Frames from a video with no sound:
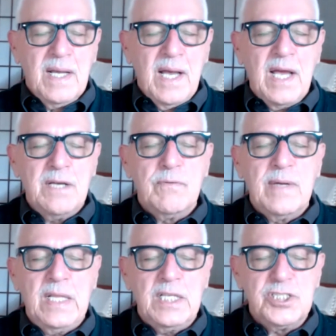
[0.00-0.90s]
I
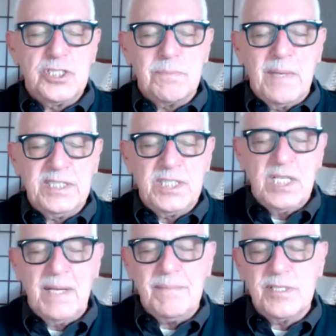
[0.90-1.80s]
relish my
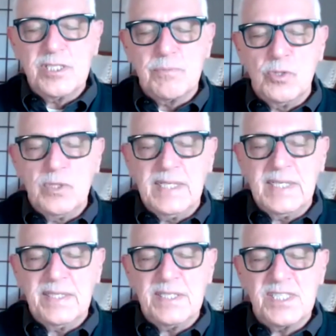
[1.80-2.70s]
time this morning
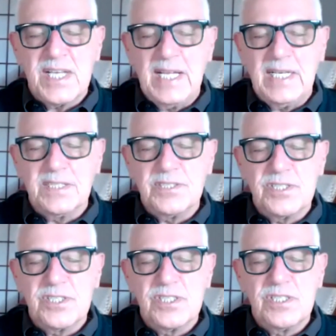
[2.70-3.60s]
in the
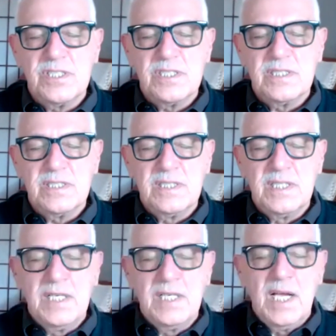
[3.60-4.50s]
silence.
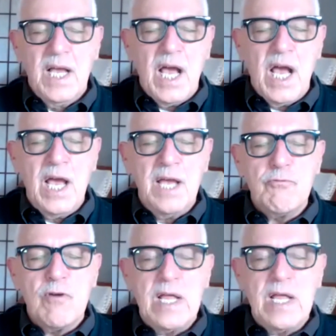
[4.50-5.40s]
I
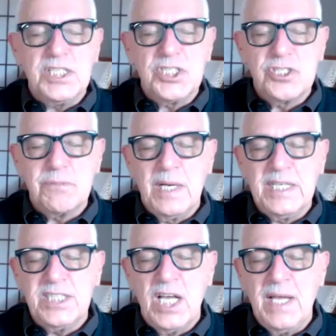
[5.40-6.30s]
relish my
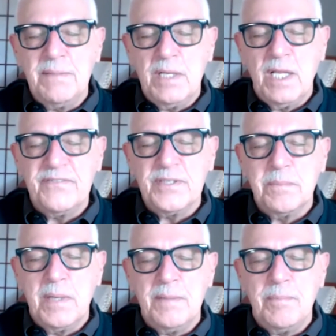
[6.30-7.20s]
time loving
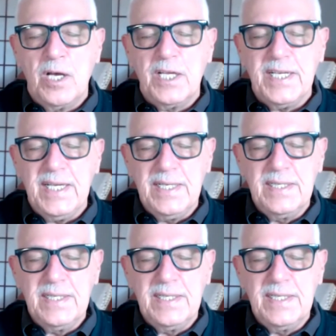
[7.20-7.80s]
my body.